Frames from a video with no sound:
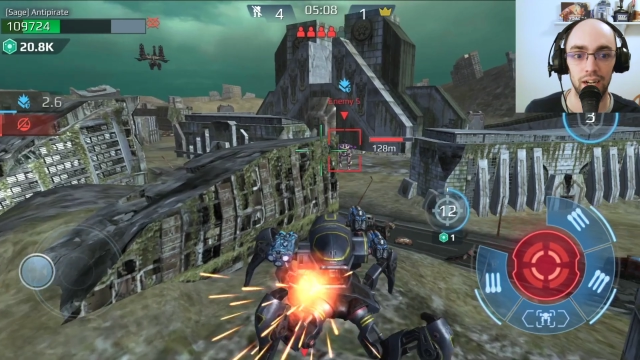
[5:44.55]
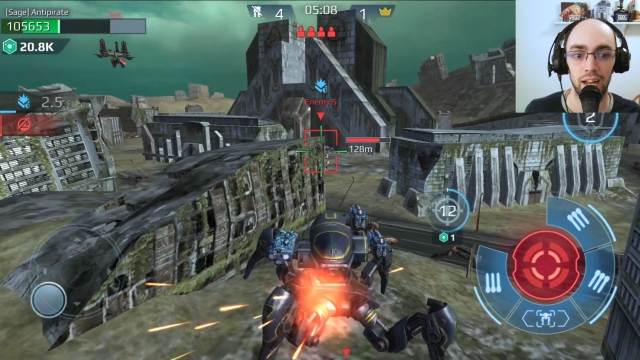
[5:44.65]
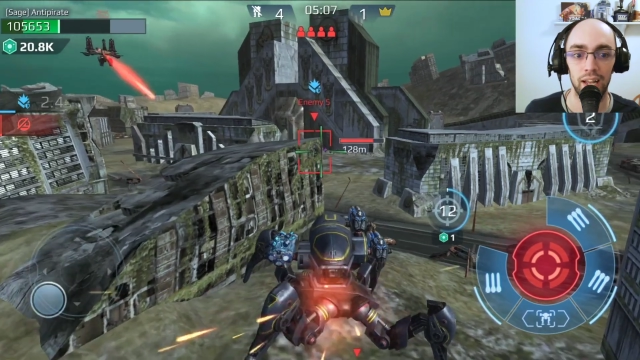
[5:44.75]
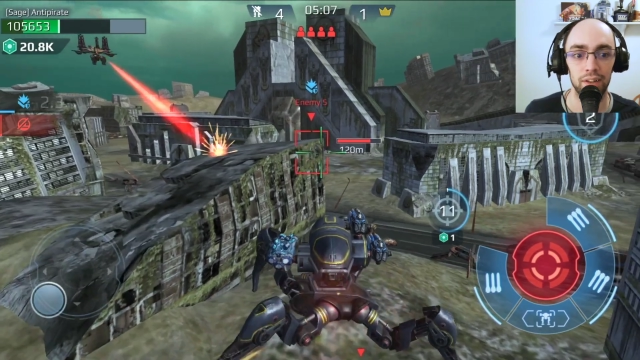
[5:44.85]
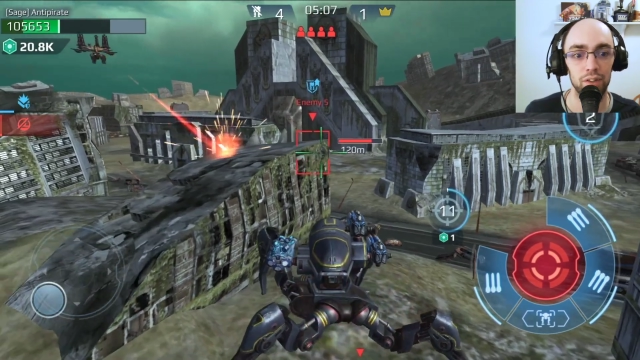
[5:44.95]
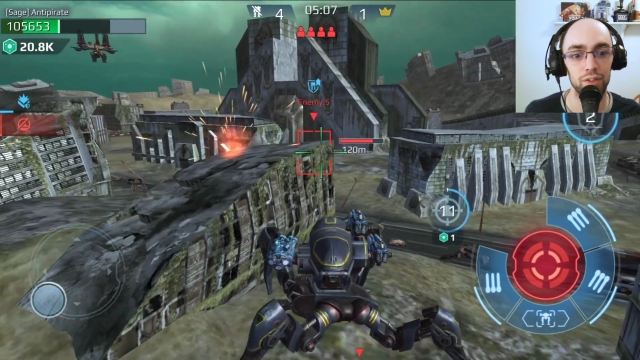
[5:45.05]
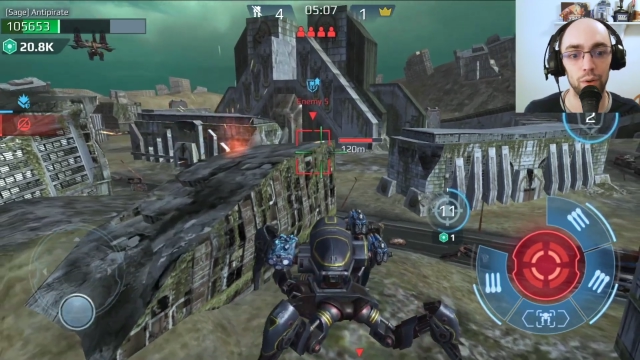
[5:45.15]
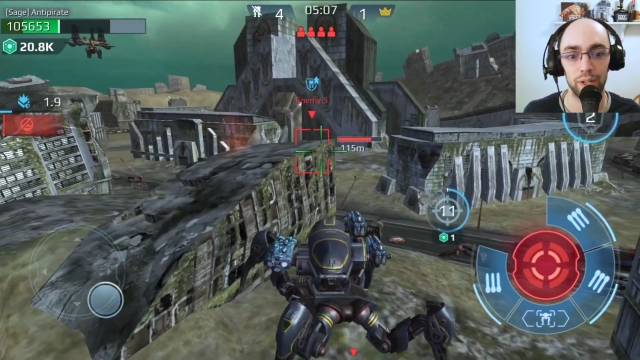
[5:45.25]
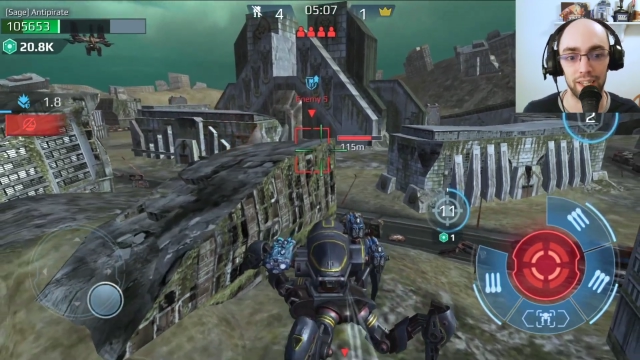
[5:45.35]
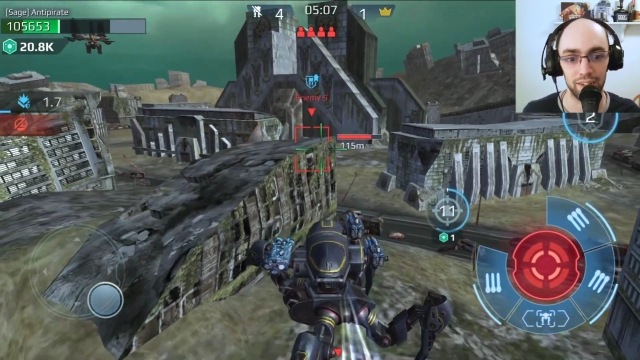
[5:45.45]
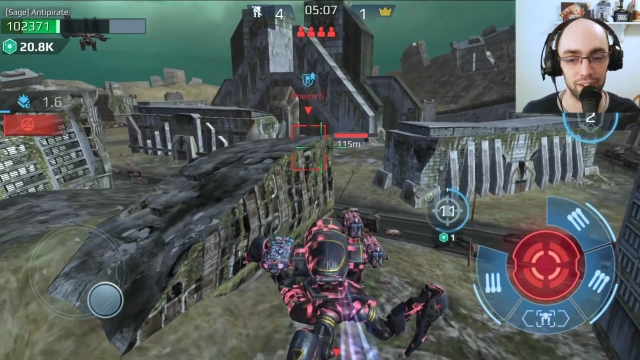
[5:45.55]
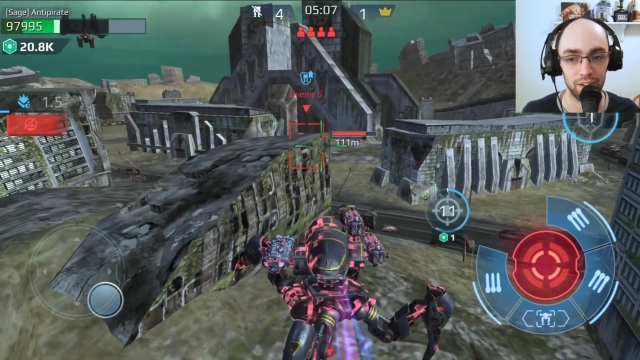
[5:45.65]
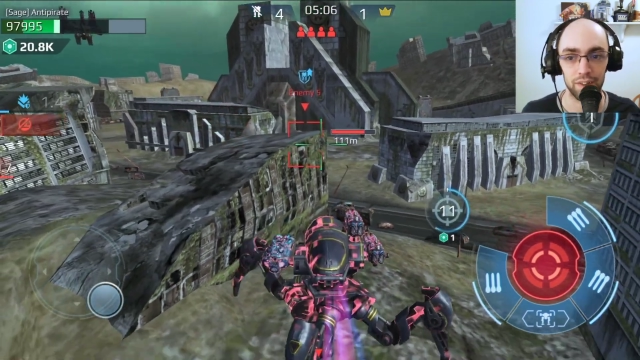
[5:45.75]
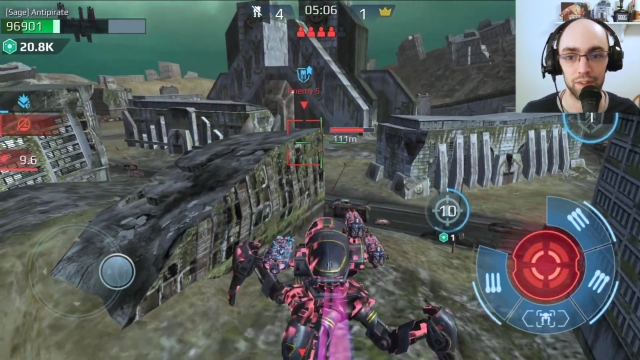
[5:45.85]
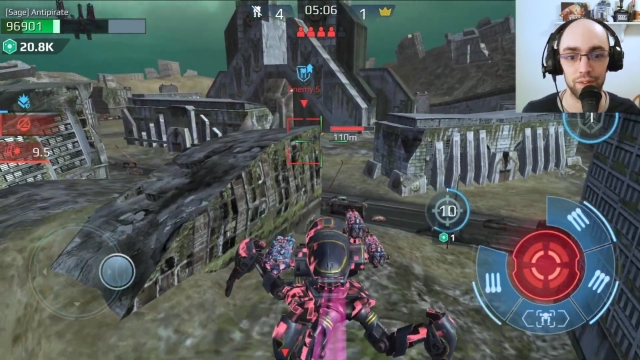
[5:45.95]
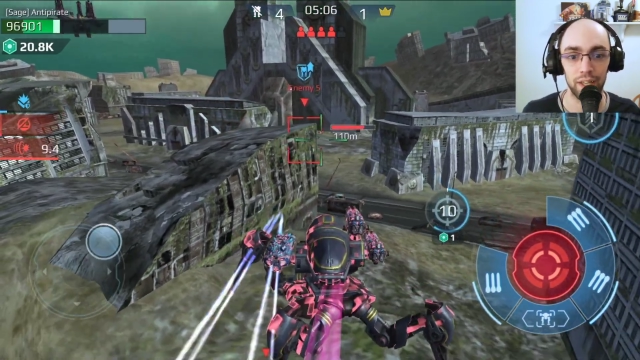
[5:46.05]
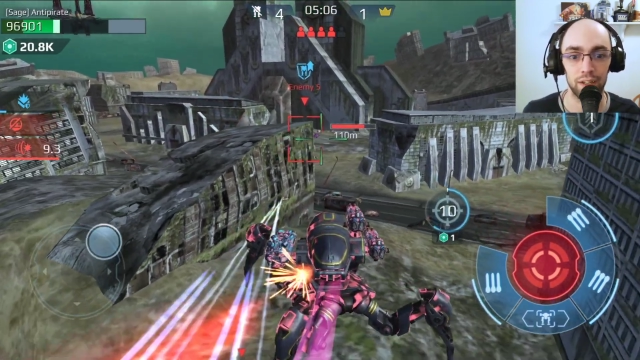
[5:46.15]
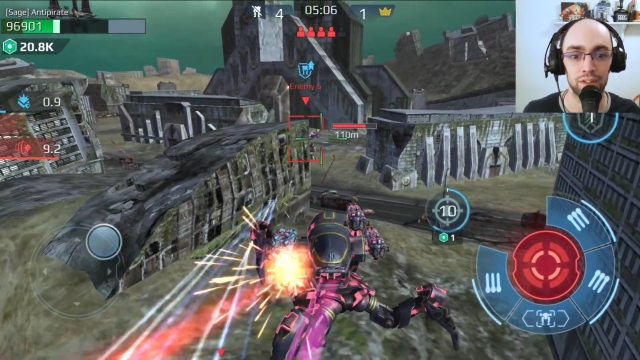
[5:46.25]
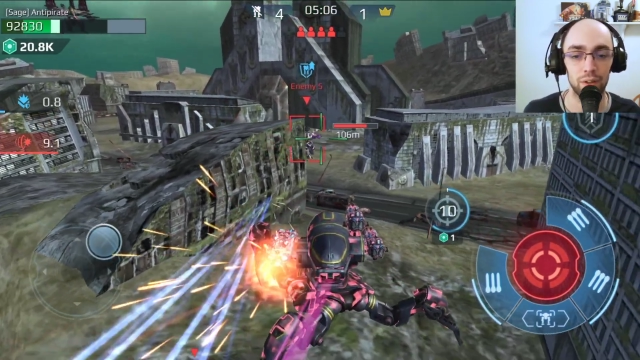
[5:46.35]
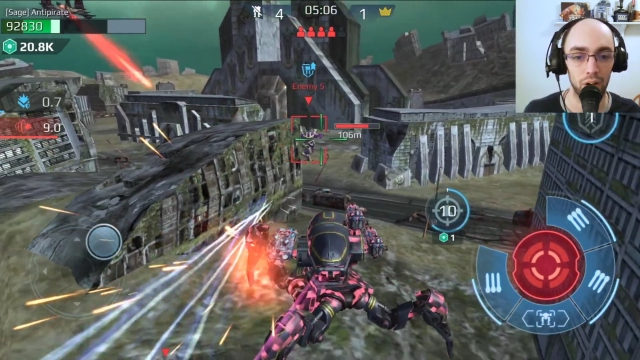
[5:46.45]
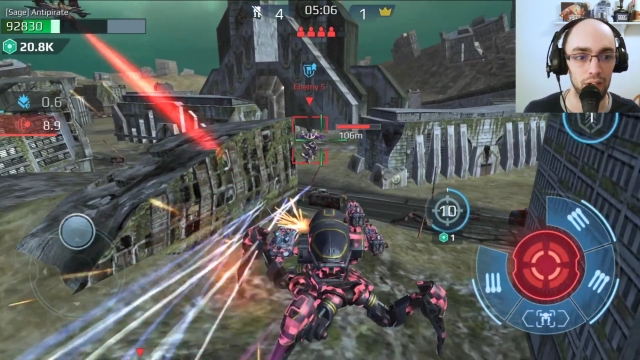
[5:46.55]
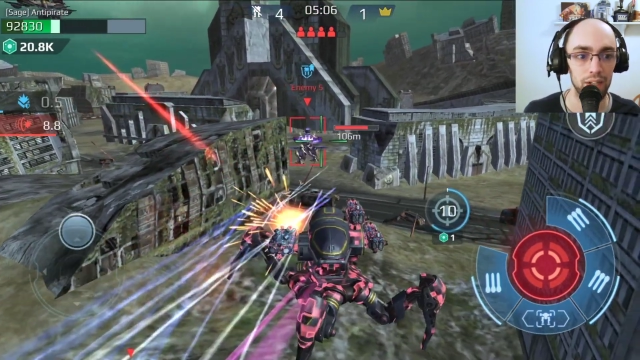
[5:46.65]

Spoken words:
and there's no healing on this Invader, so